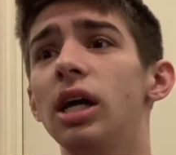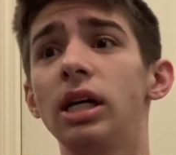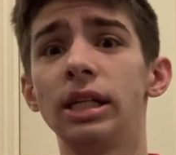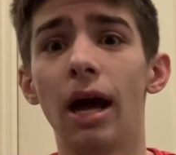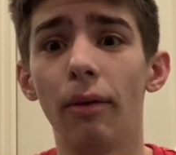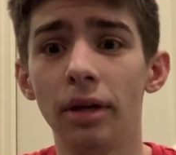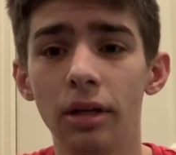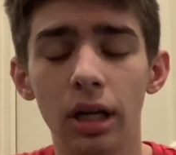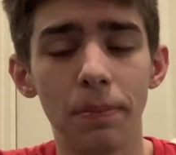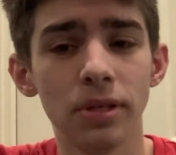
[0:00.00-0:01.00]
Now in here
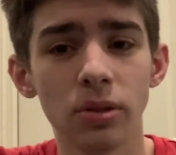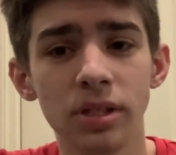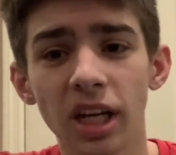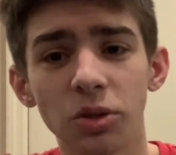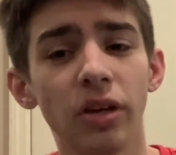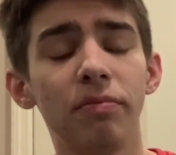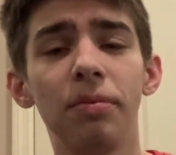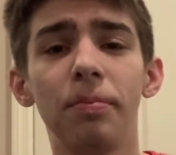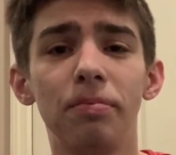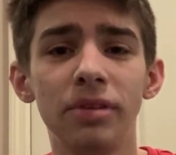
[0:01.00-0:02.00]
in episode 6, we have
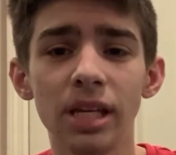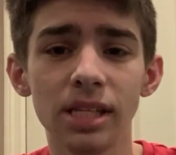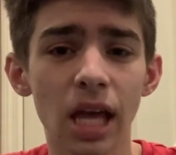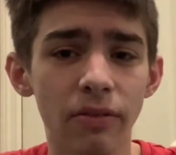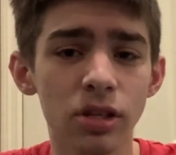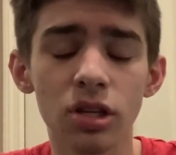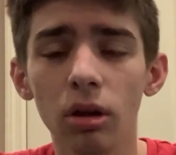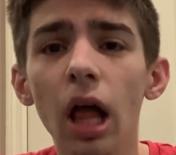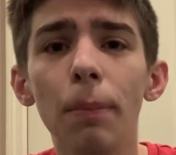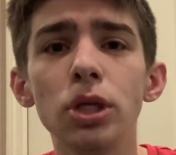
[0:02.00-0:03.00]
hints every single
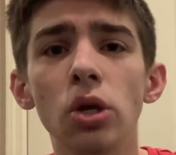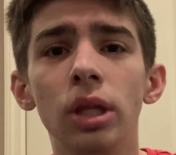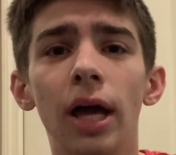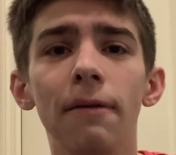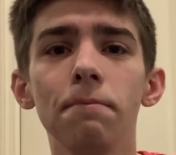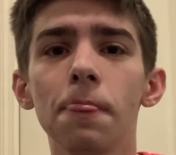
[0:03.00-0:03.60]
episode that